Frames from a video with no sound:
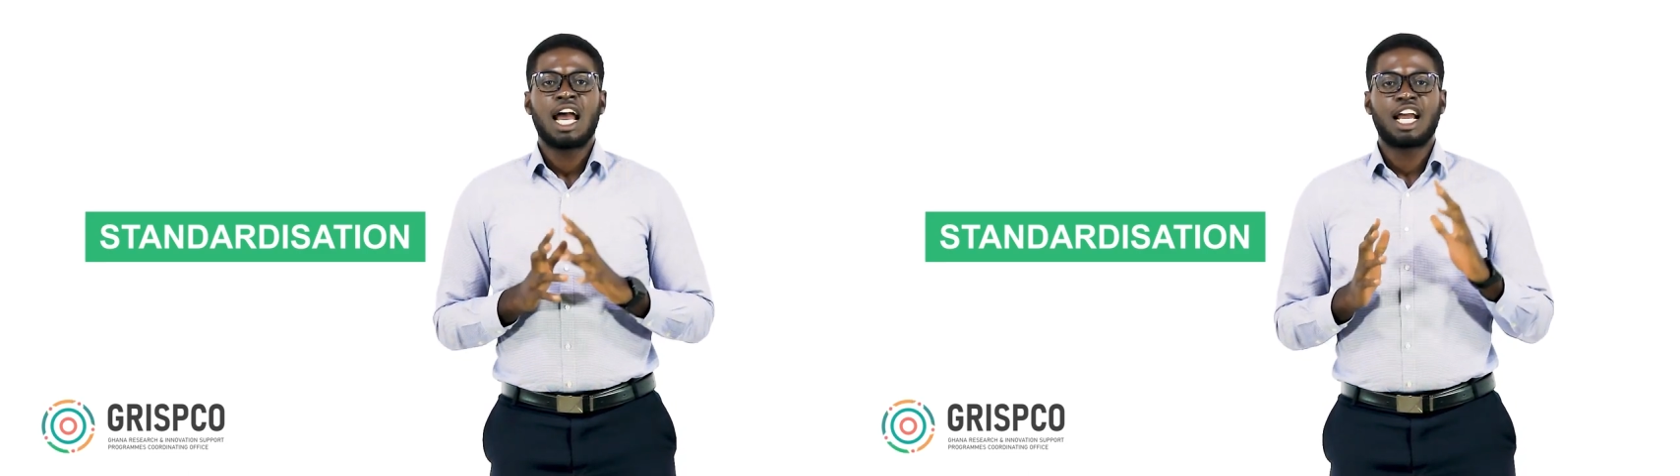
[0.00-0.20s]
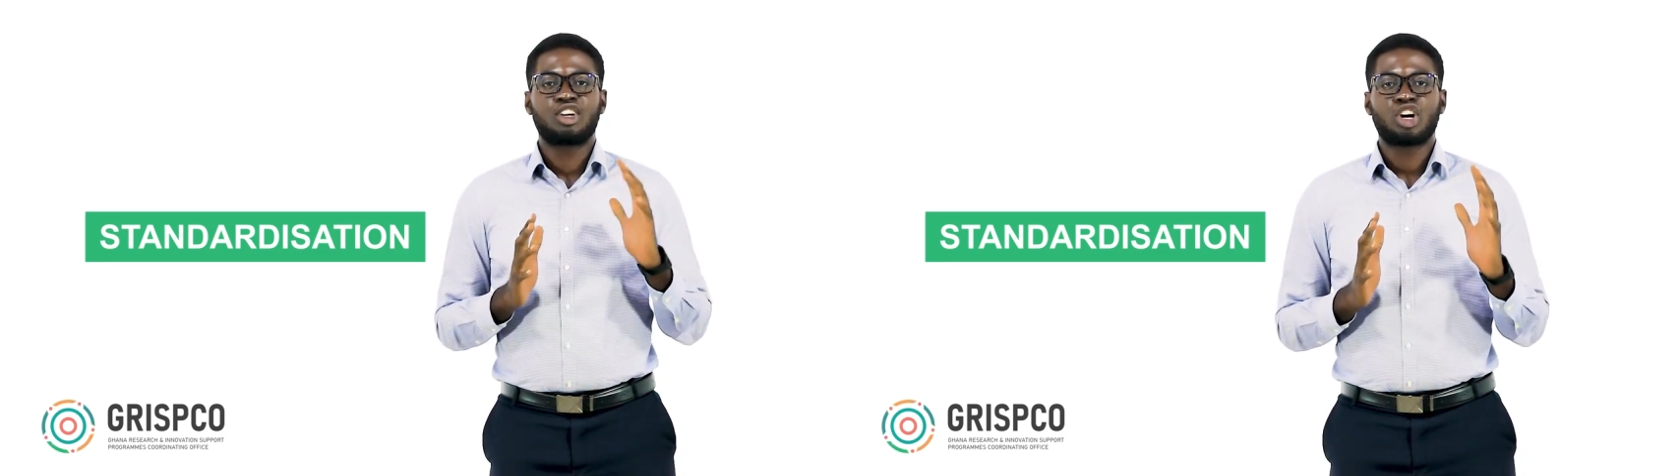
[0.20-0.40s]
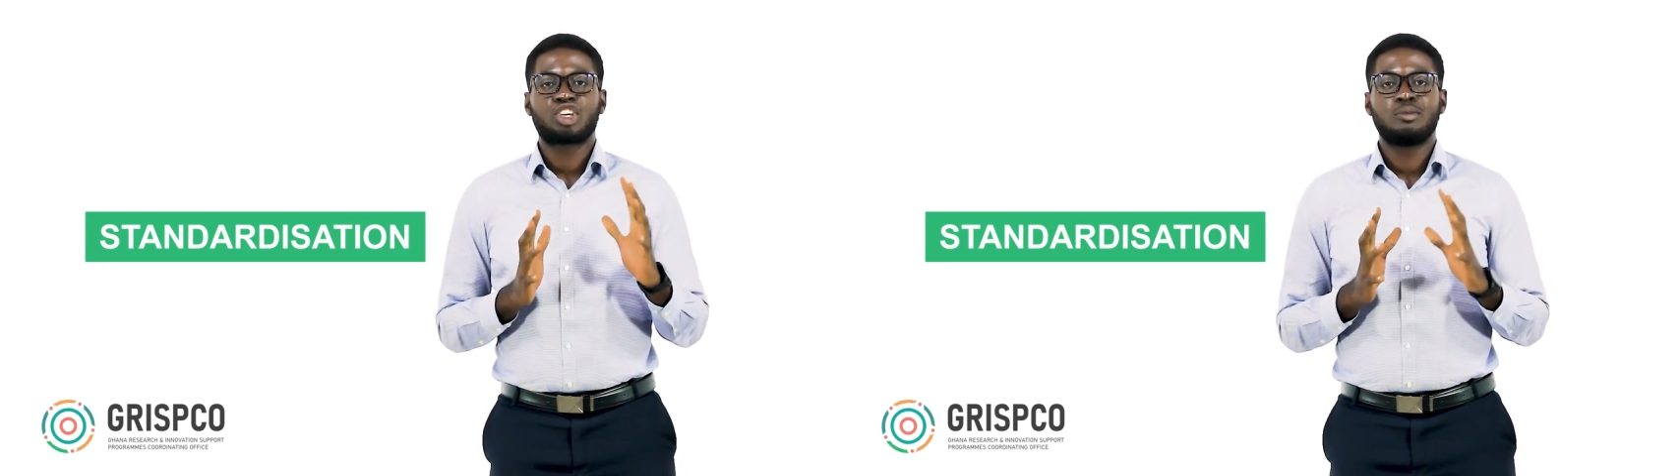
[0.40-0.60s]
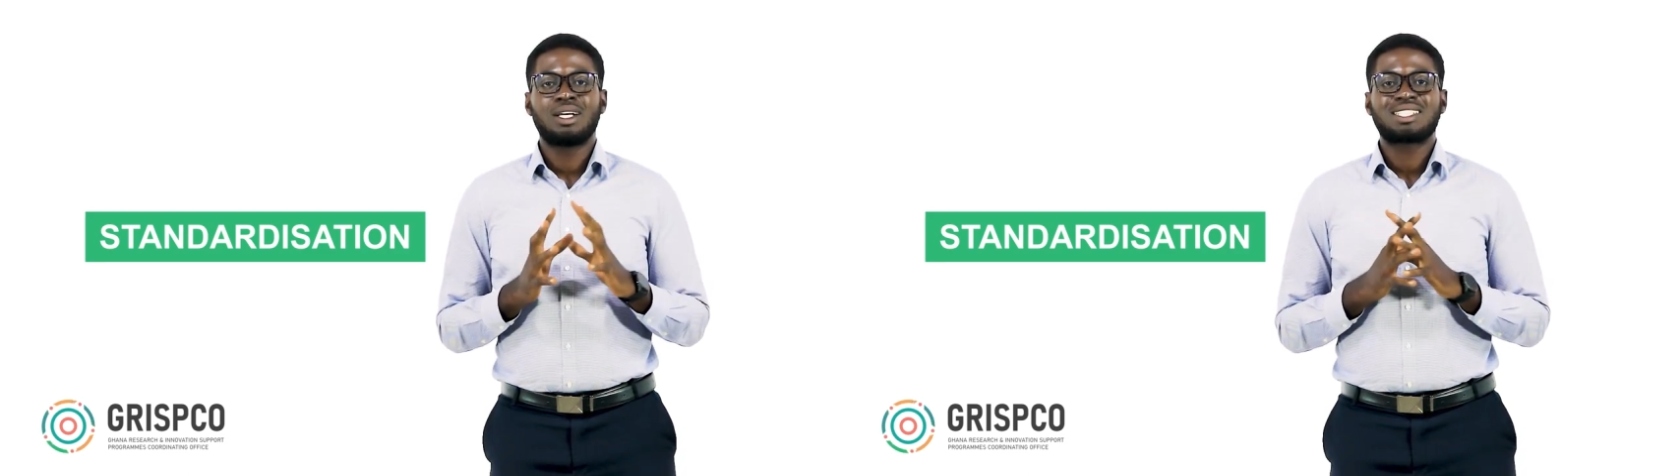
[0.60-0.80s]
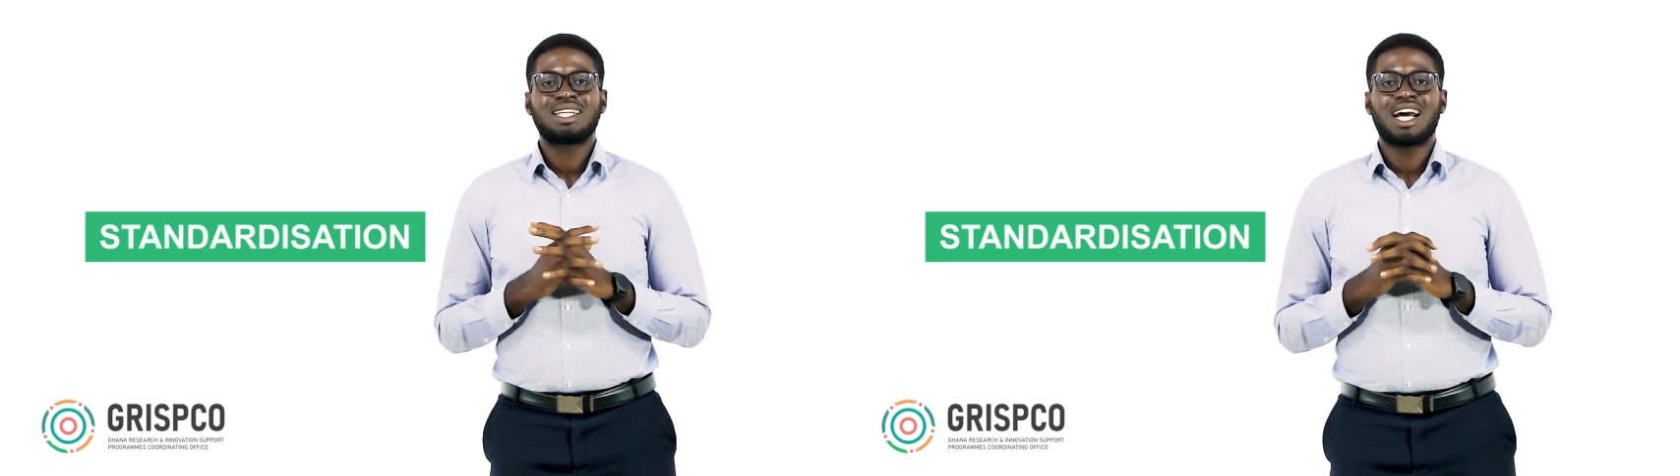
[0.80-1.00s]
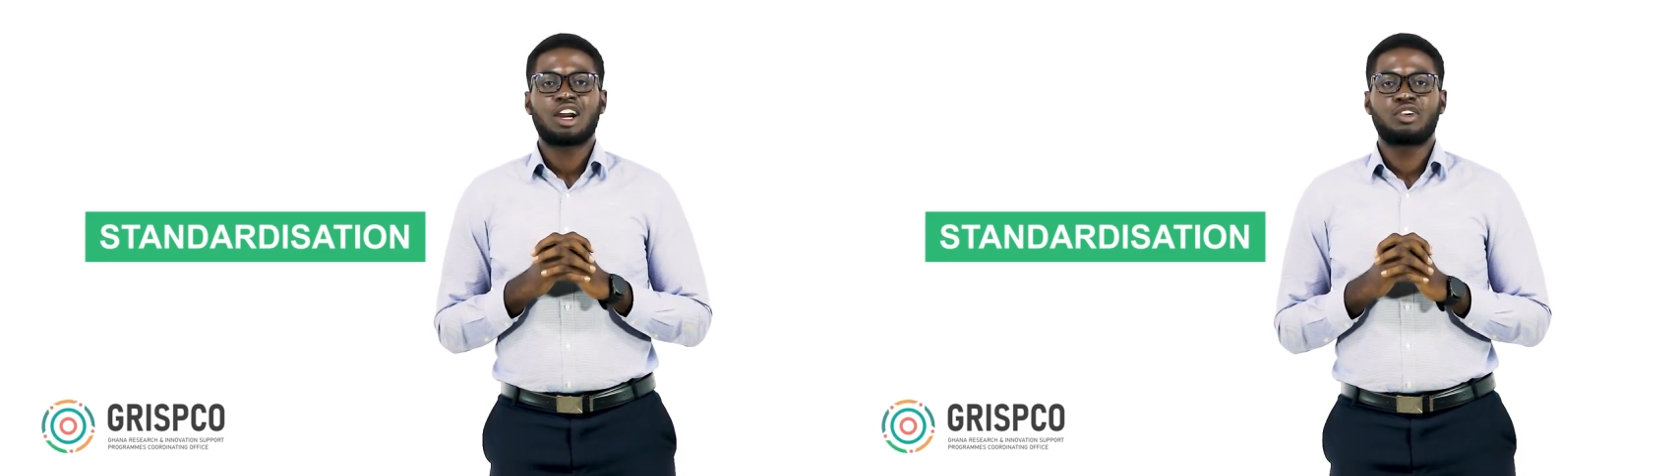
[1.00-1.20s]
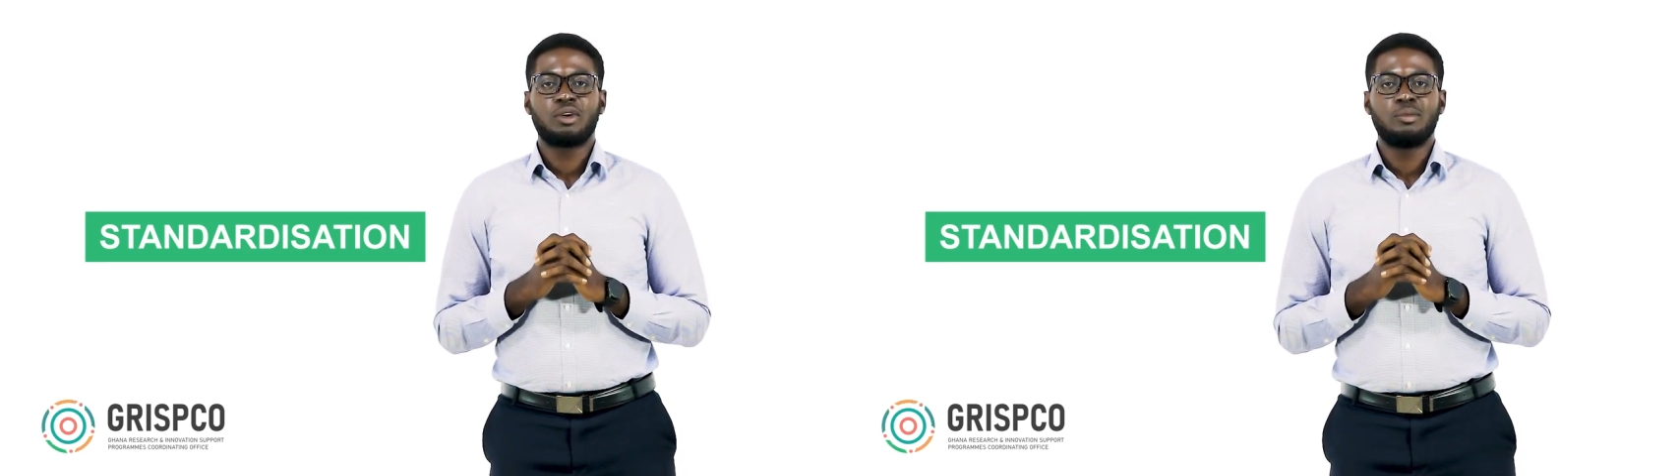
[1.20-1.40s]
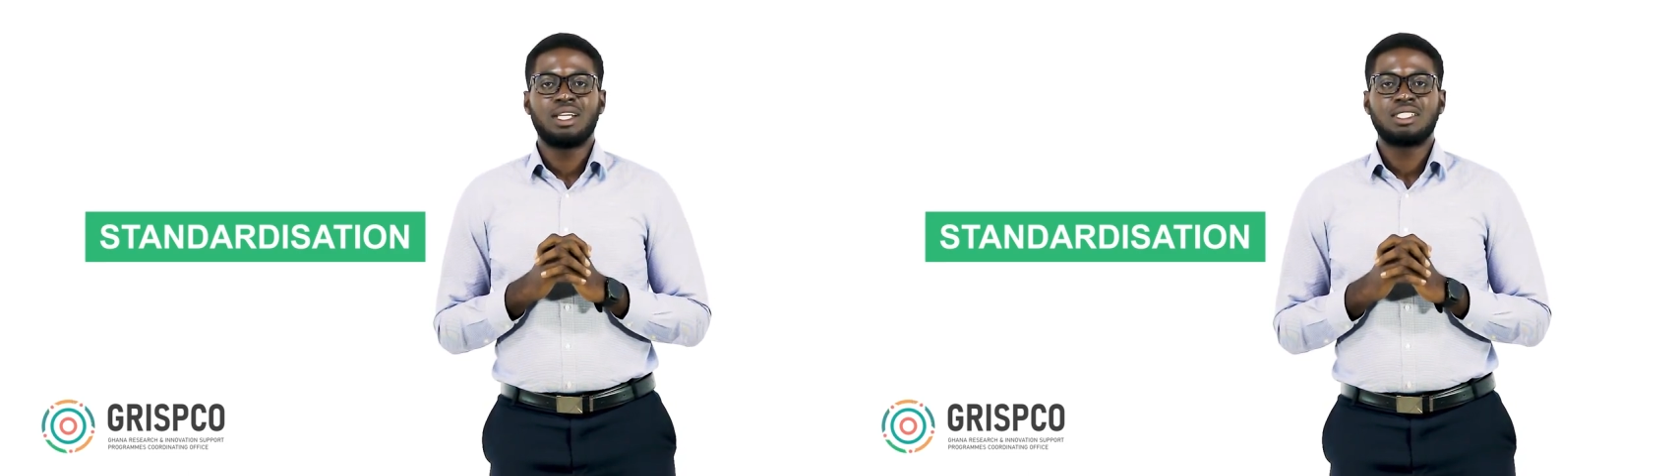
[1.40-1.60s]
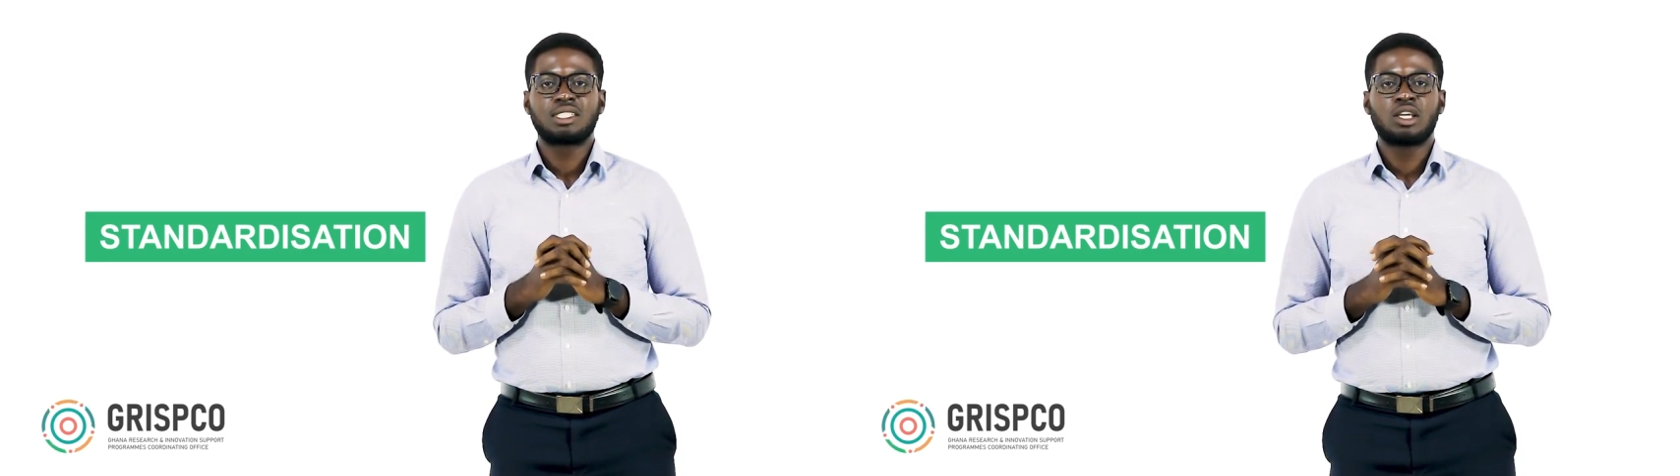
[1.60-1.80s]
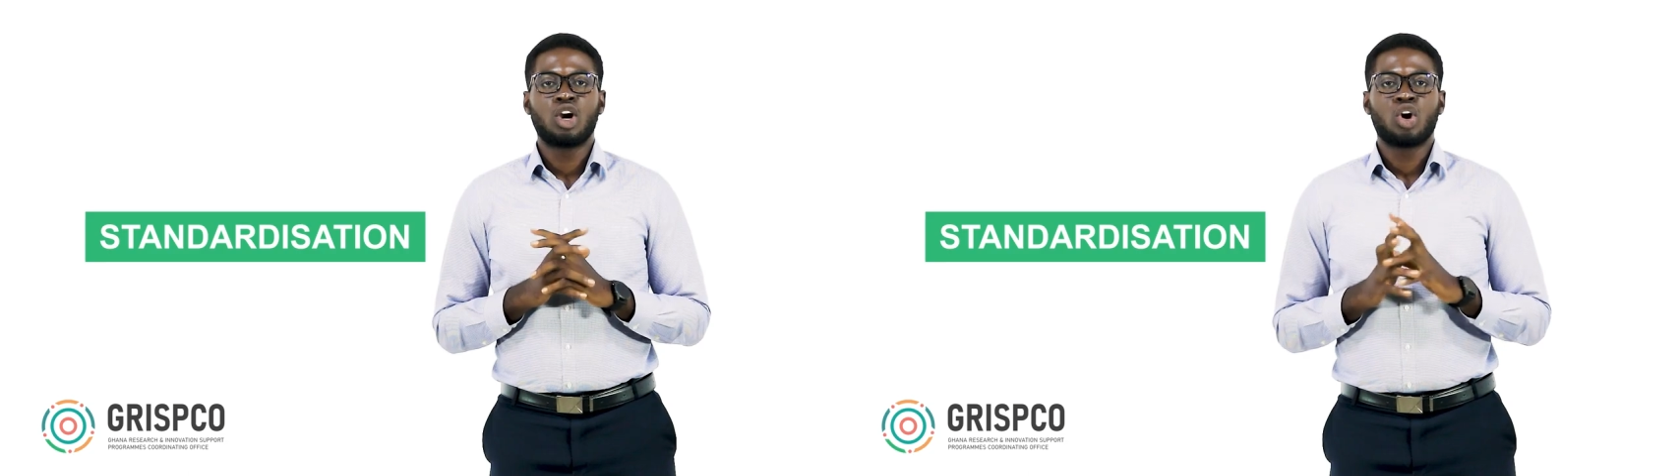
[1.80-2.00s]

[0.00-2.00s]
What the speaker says: a documented agreement